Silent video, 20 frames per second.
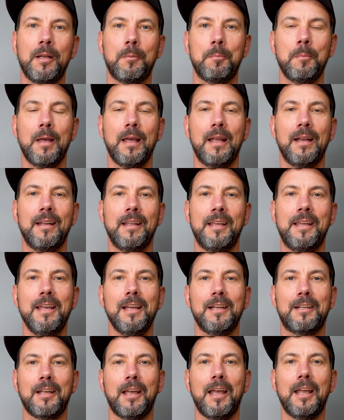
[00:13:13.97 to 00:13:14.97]
You can
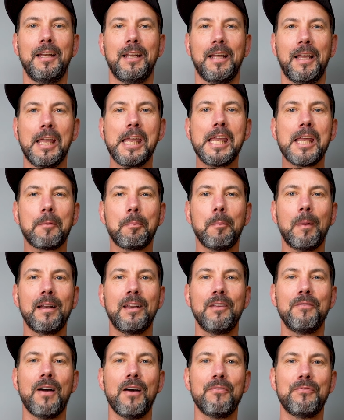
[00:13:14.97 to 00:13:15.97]
literally smell this
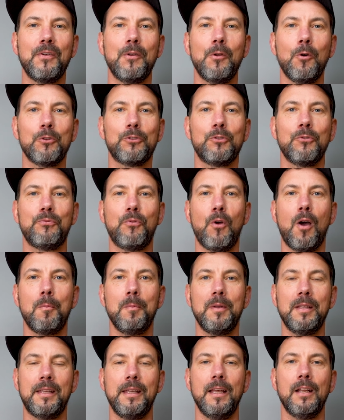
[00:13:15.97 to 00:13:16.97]
gun in here.
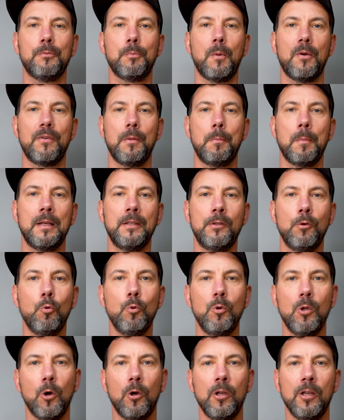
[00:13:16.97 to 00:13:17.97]
Every time my junior comes
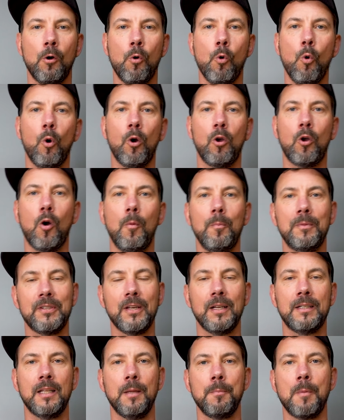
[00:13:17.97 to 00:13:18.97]
in, he says,
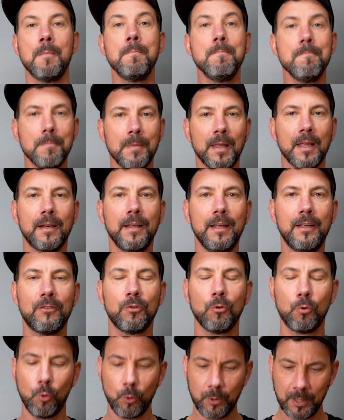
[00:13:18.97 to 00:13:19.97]
smells good.
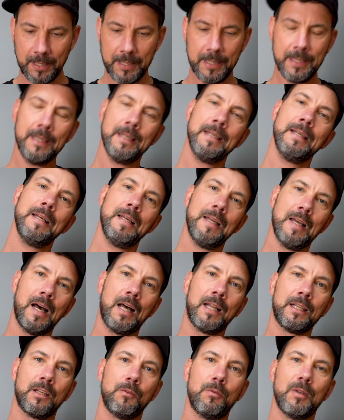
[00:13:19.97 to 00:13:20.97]
Others might
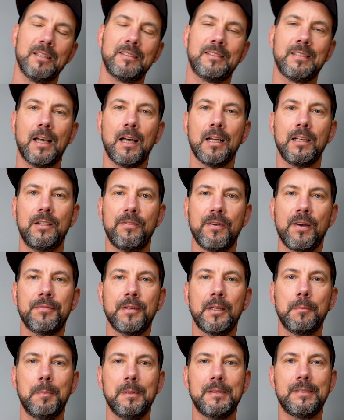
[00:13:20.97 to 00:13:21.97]
say the gun is stinking a bit,
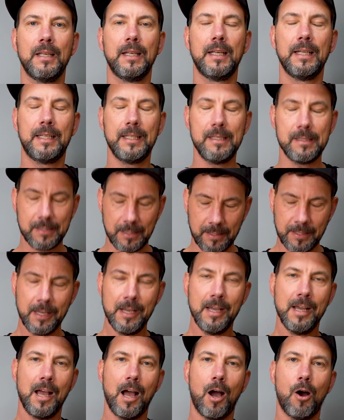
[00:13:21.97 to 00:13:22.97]
maybe.
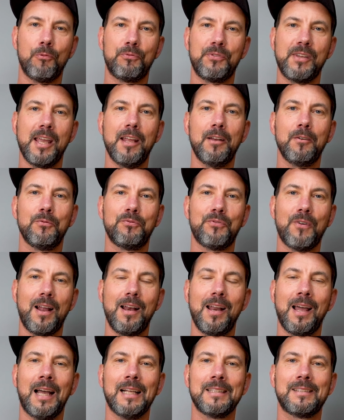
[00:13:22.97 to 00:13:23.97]
It
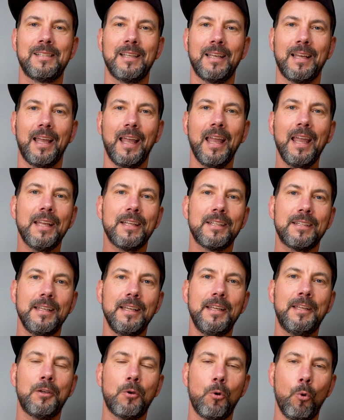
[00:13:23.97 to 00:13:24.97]
definitely performed really
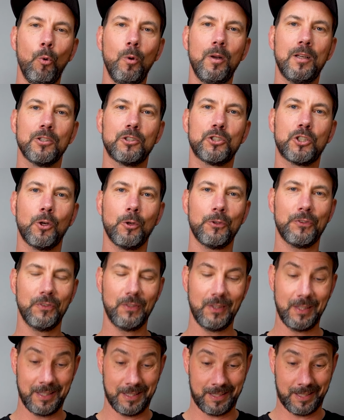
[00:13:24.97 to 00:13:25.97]
well, and it
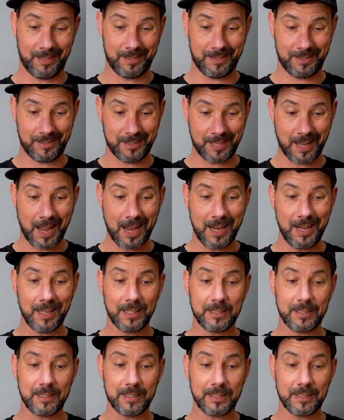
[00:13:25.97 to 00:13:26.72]
packs a punch.